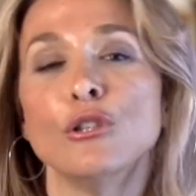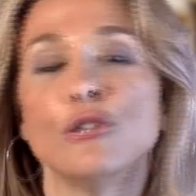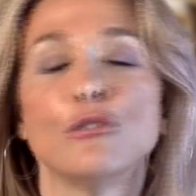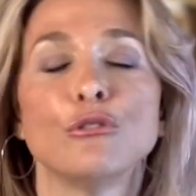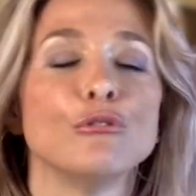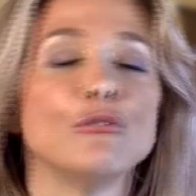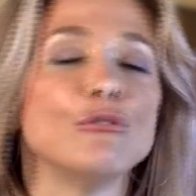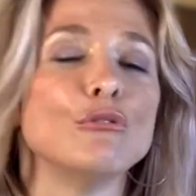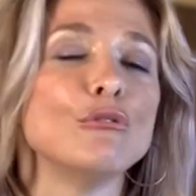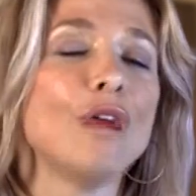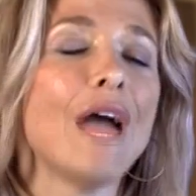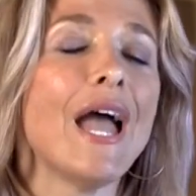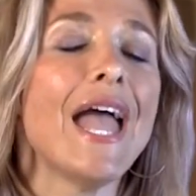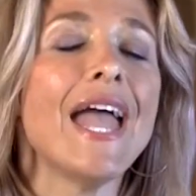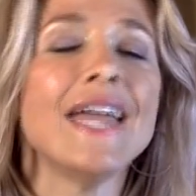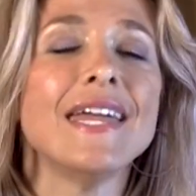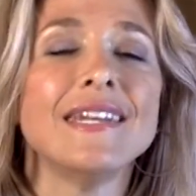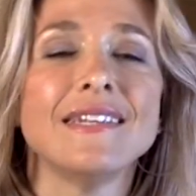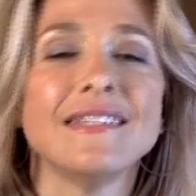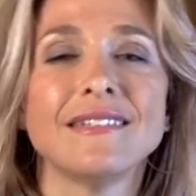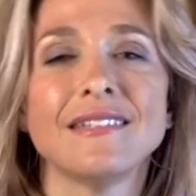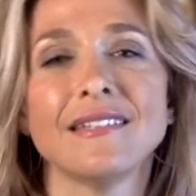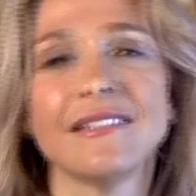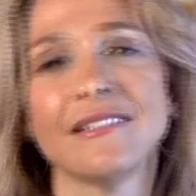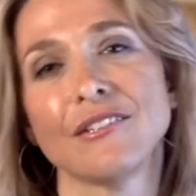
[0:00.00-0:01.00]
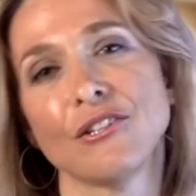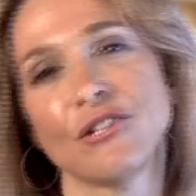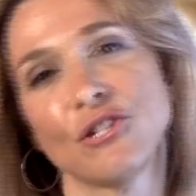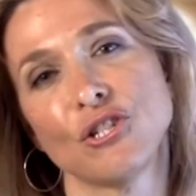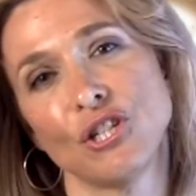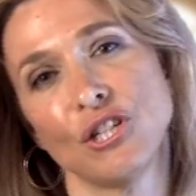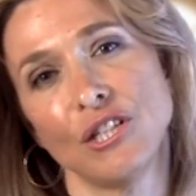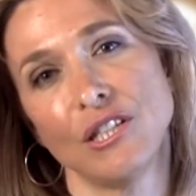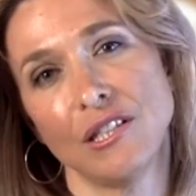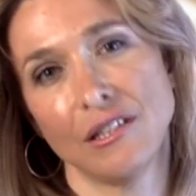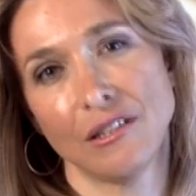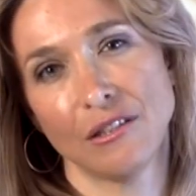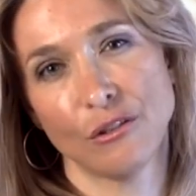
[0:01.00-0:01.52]
to do anything that
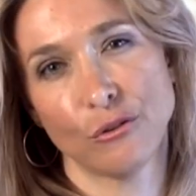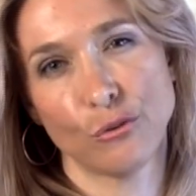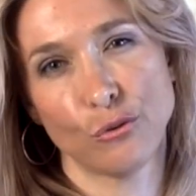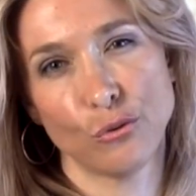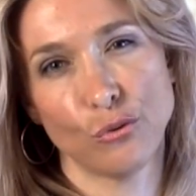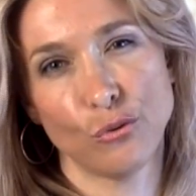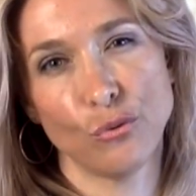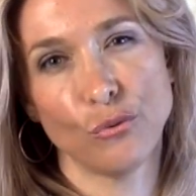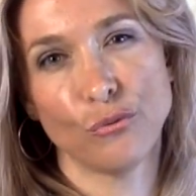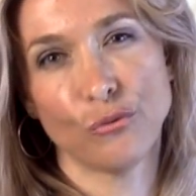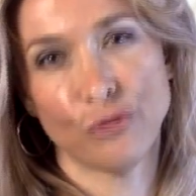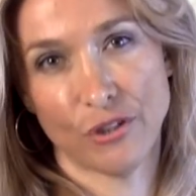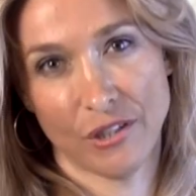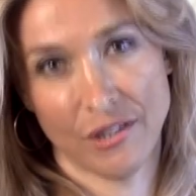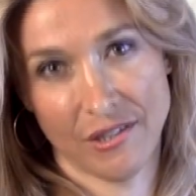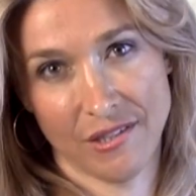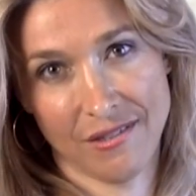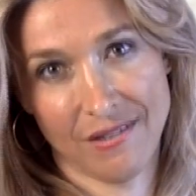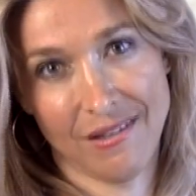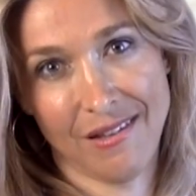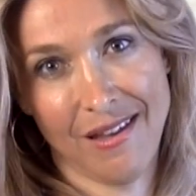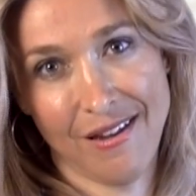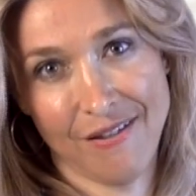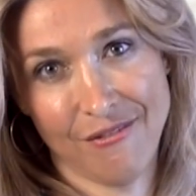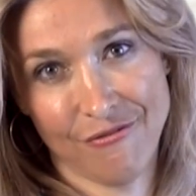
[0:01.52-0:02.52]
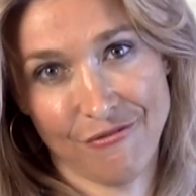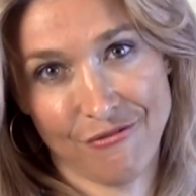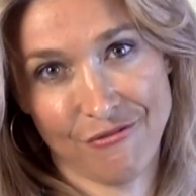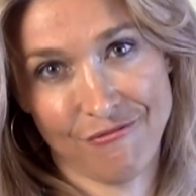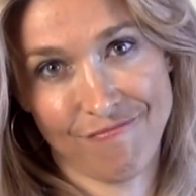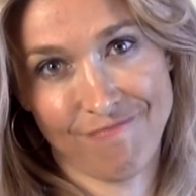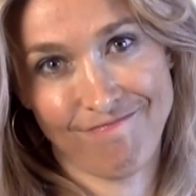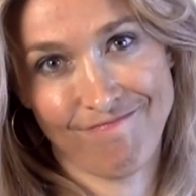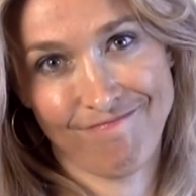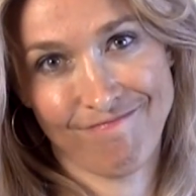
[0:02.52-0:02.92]
she needed to do for her life.